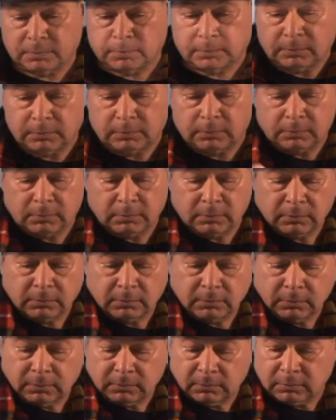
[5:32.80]

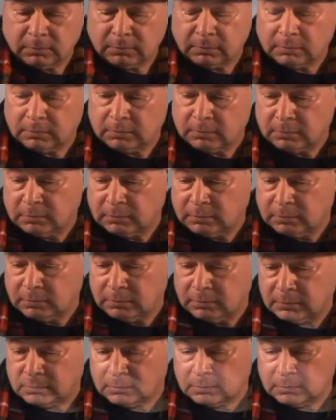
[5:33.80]
(no one is talking)